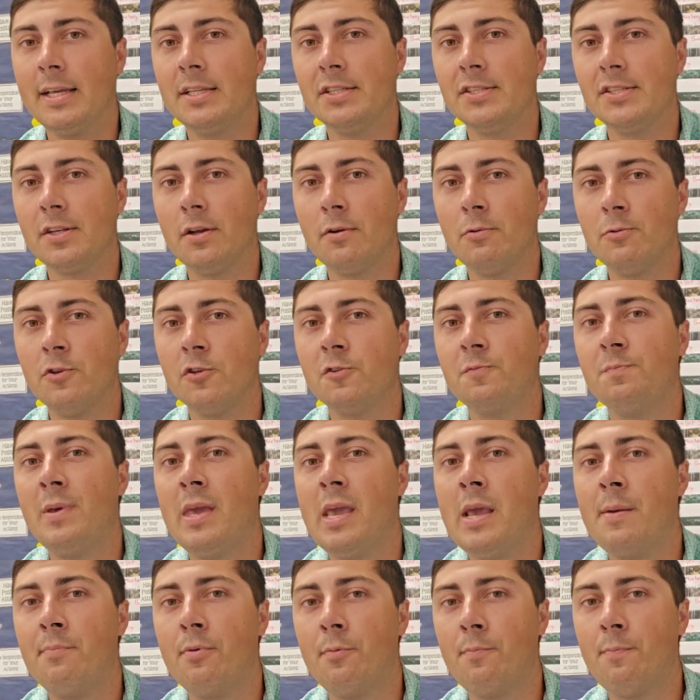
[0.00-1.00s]
And so just
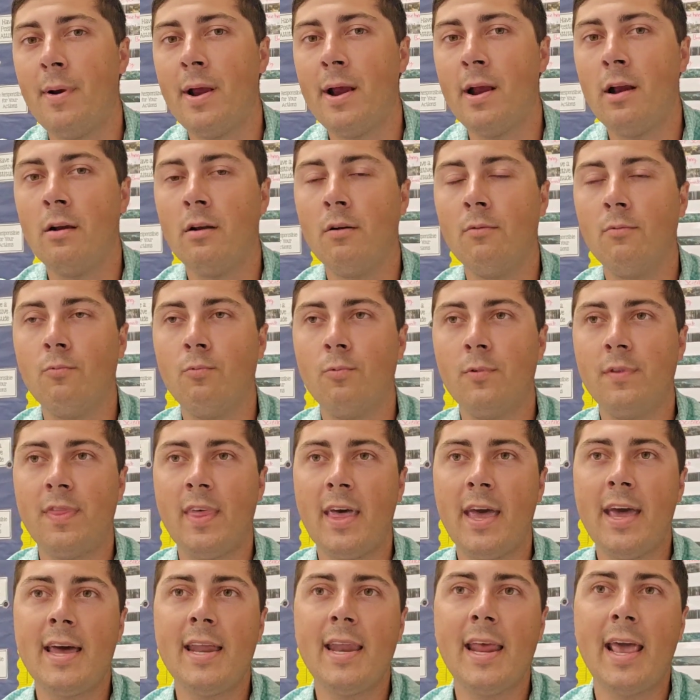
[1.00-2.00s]
being prepared with
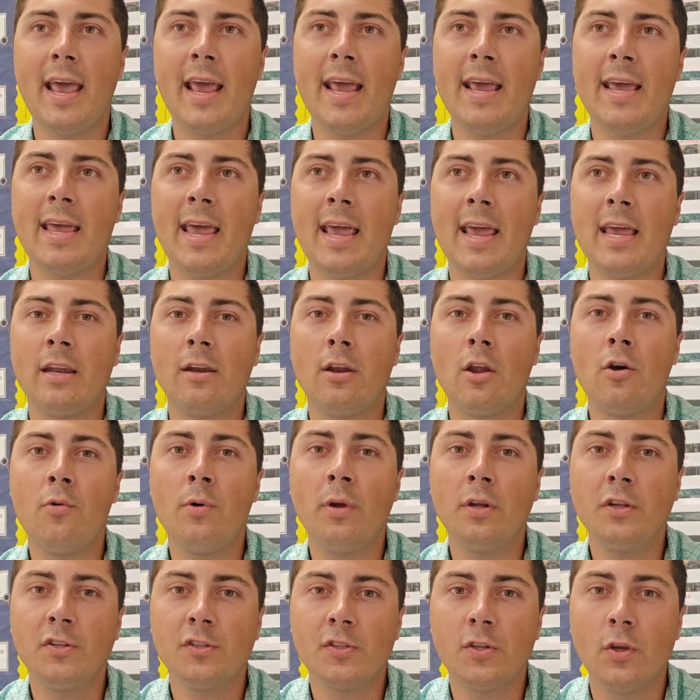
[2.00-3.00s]
that and
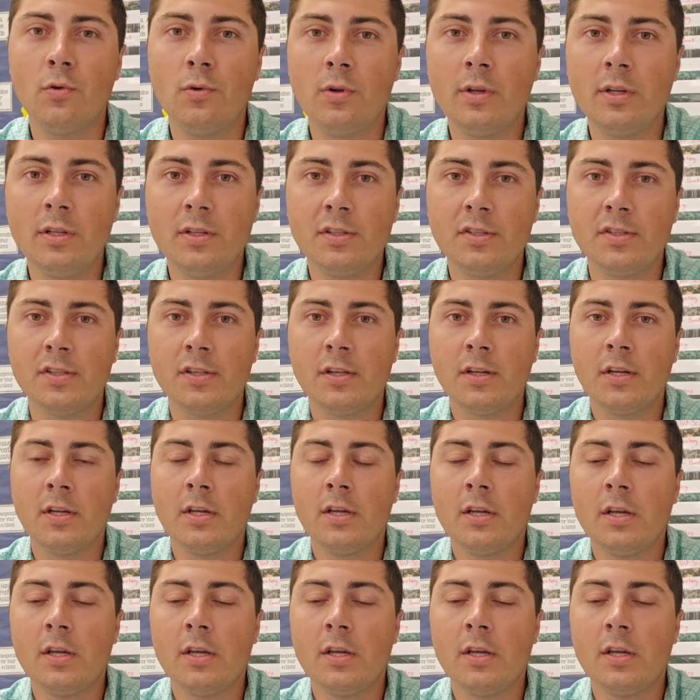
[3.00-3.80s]
knowing students